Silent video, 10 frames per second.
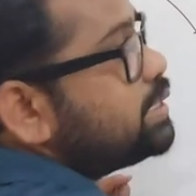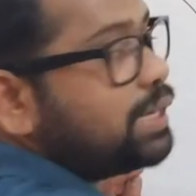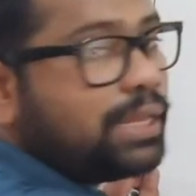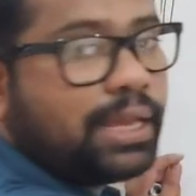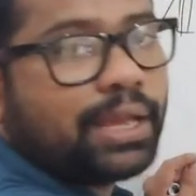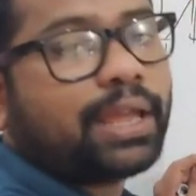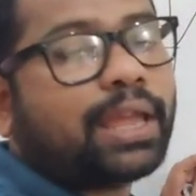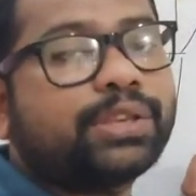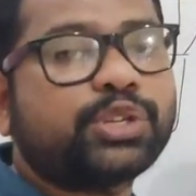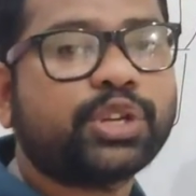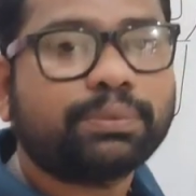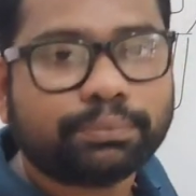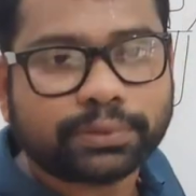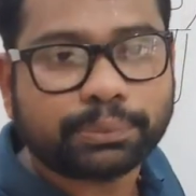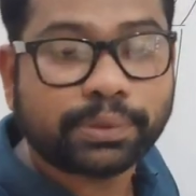easily can
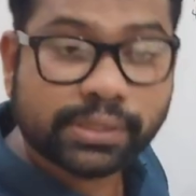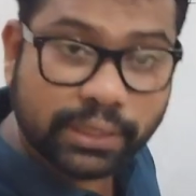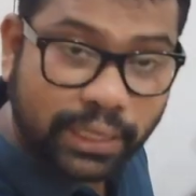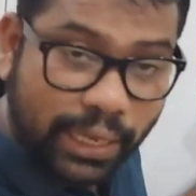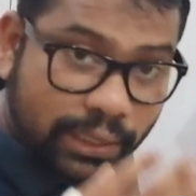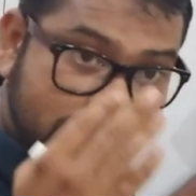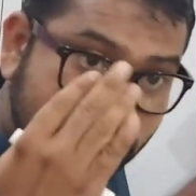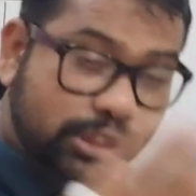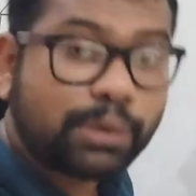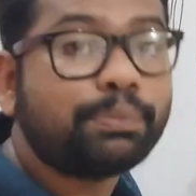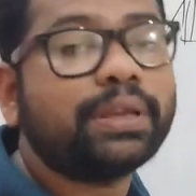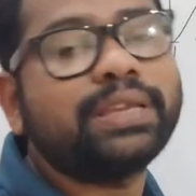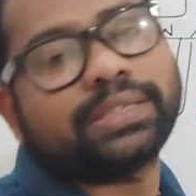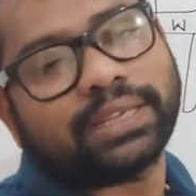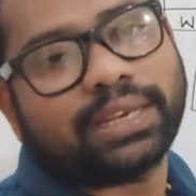jump. The person can jump
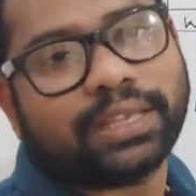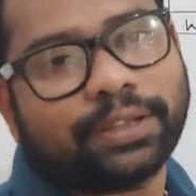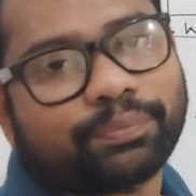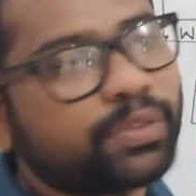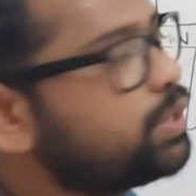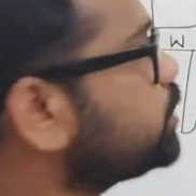easily.